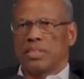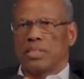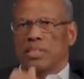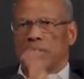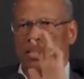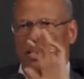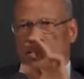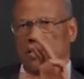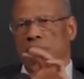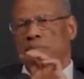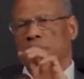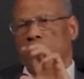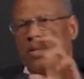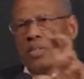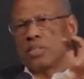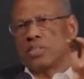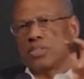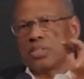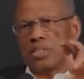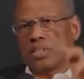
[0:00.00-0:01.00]
It's a
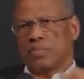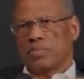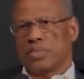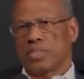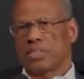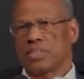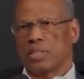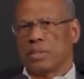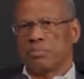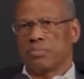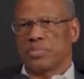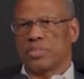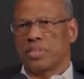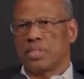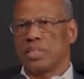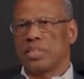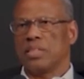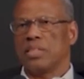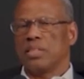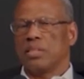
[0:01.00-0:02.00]
function of the
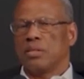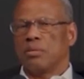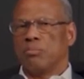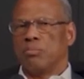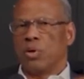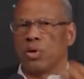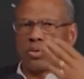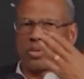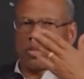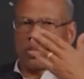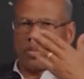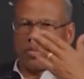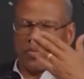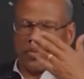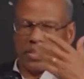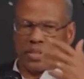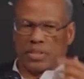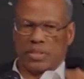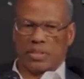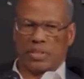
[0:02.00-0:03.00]
subsidy. Most of
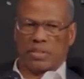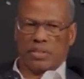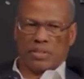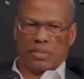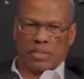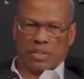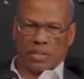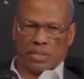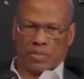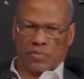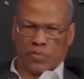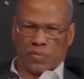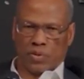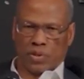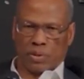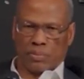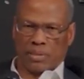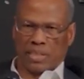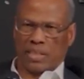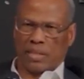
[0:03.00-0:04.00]
the
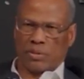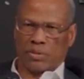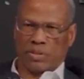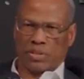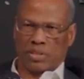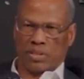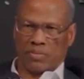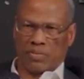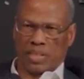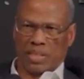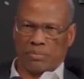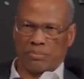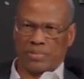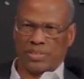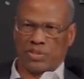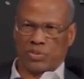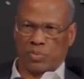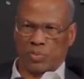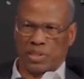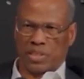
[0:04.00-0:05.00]
affordable housing
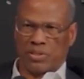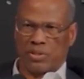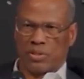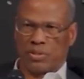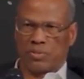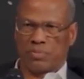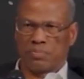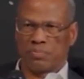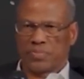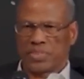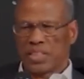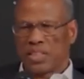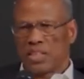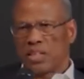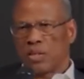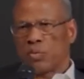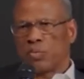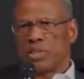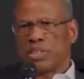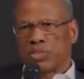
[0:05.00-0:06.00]
developments we do,
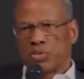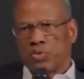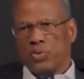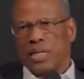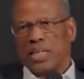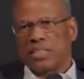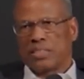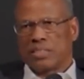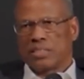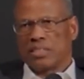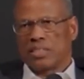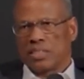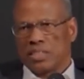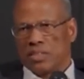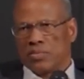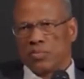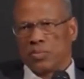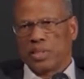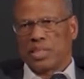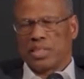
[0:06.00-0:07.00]
we try to see
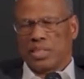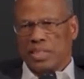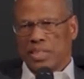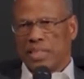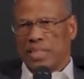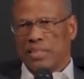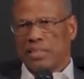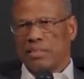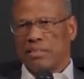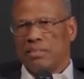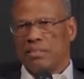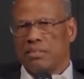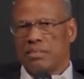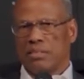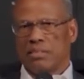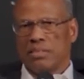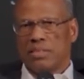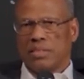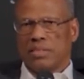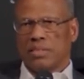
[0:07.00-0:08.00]
if we can get
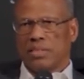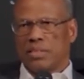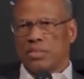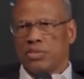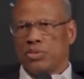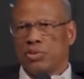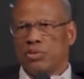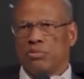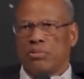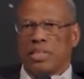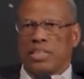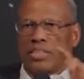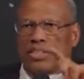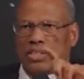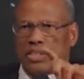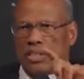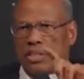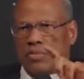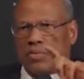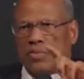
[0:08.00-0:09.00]
the
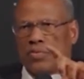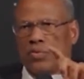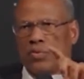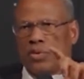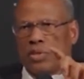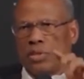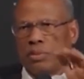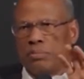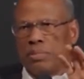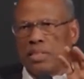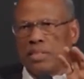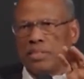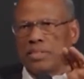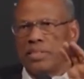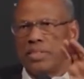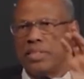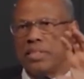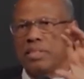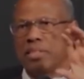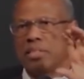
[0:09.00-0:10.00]
duration of
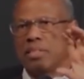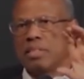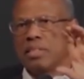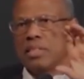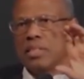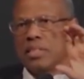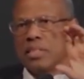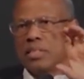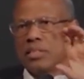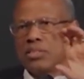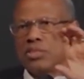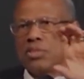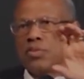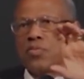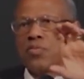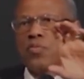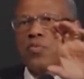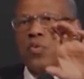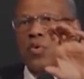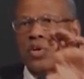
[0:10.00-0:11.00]
affordability to
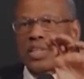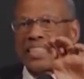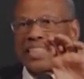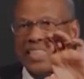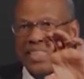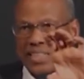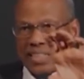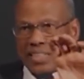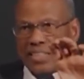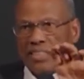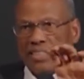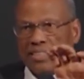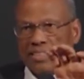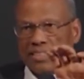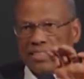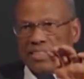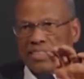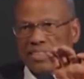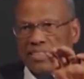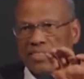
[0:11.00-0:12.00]
forty
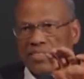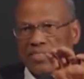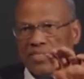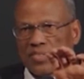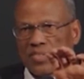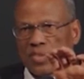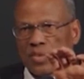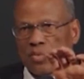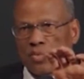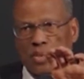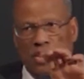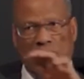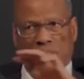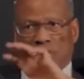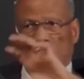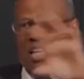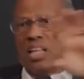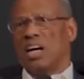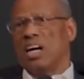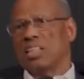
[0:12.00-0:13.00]
years, which is
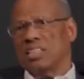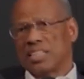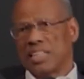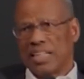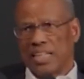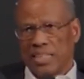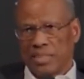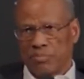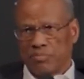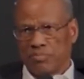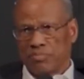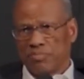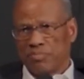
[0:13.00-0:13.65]
a long time.